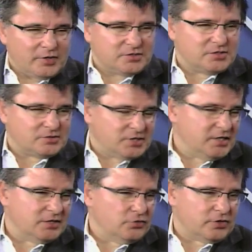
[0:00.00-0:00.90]
went to
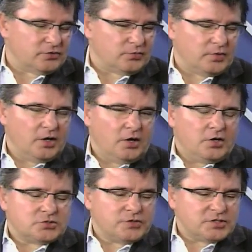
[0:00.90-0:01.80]
take a look at them.
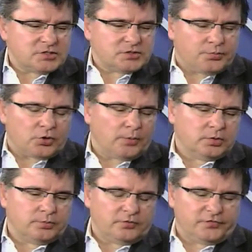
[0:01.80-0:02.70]
So this isn't a
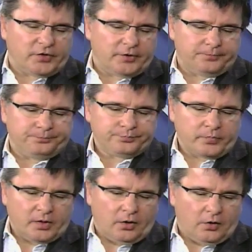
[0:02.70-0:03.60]
problem of
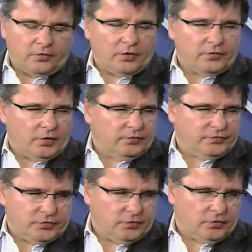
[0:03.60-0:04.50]

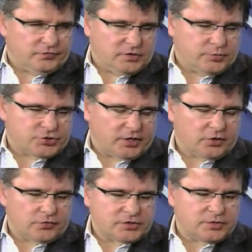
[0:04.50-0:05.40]

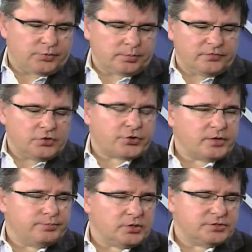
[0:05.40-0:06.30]
Tymoshenko. This is a problem of
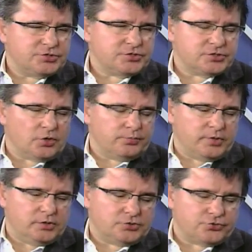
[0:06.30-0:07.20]
Ukrainian politicians not
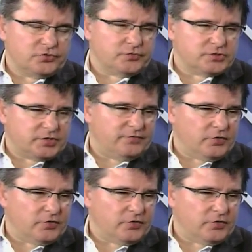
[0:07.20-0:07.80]
being truthful to their